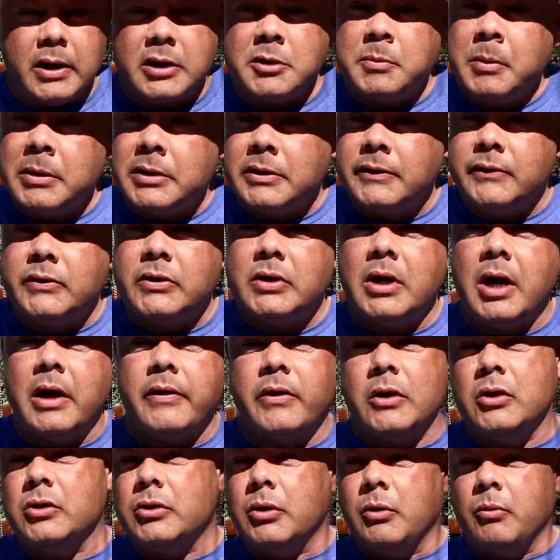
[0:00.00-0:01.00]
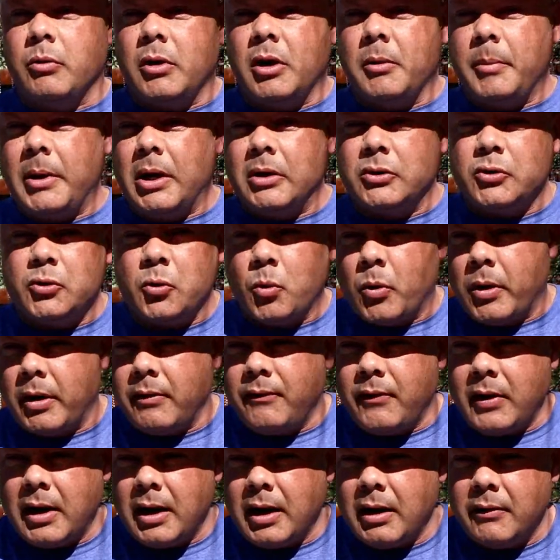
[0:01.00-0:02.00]
expensive side. They usually run about
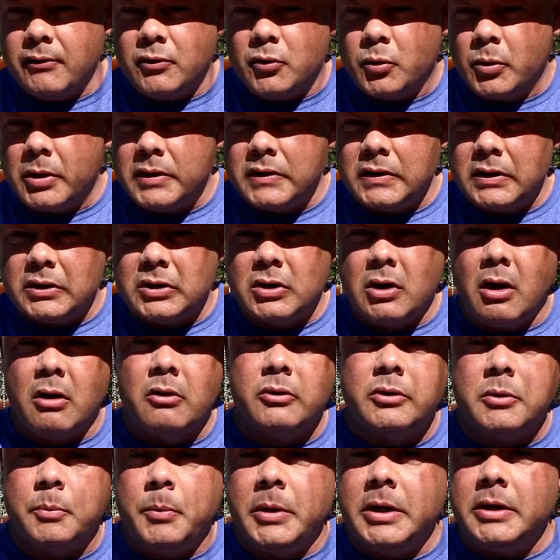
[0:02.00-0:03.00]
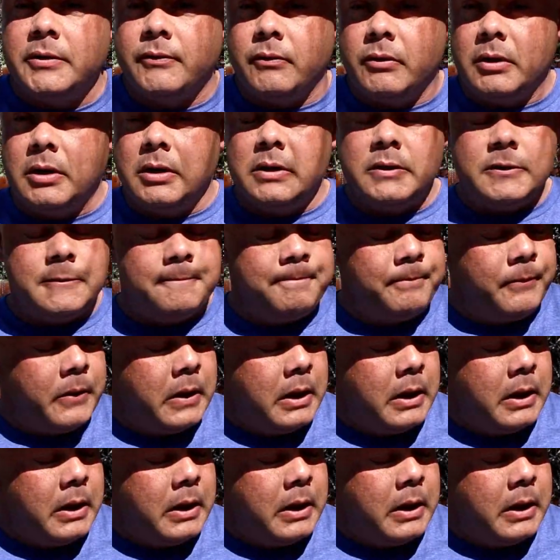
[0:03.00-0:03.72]
$25, $26 a piece for these.